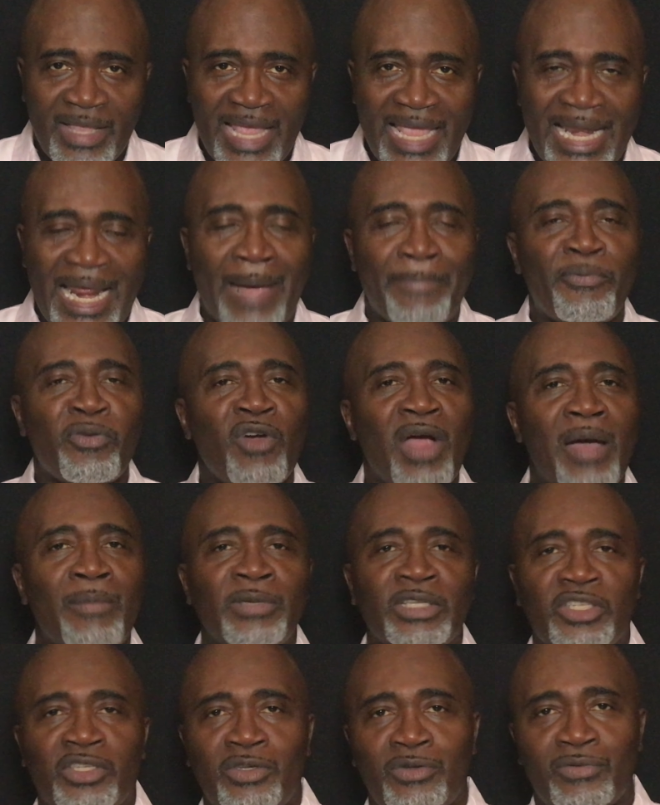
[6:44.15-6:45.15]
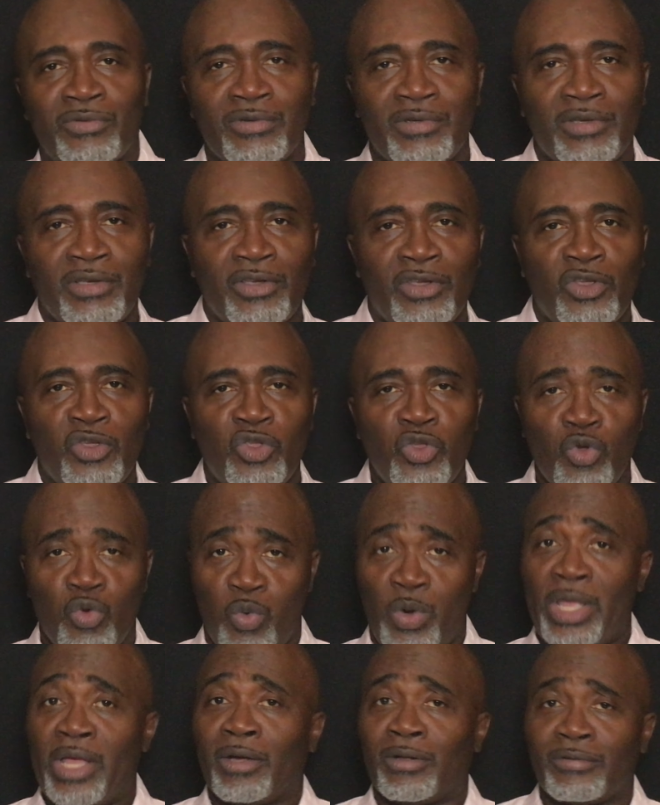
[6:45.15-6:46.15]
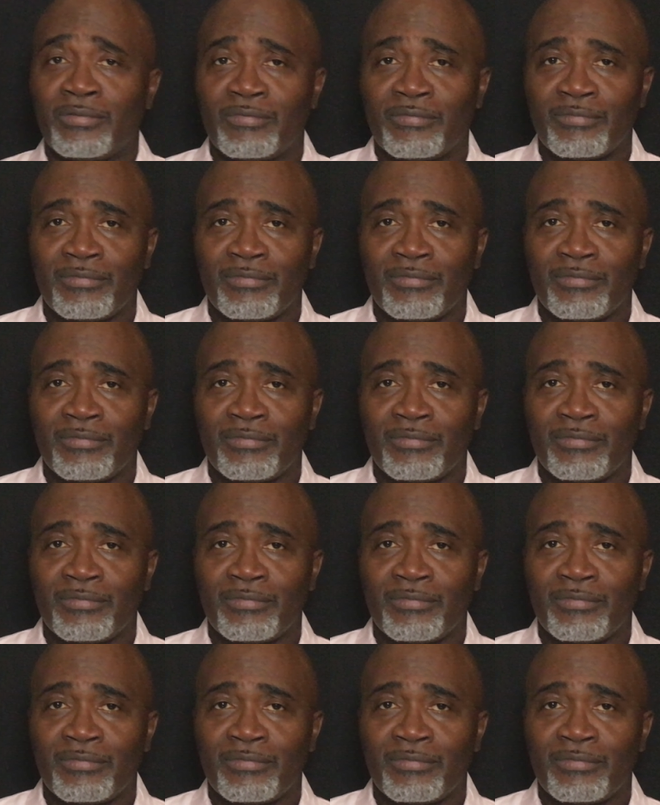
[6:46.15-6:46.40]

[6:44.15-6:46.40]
And I promise you, you will.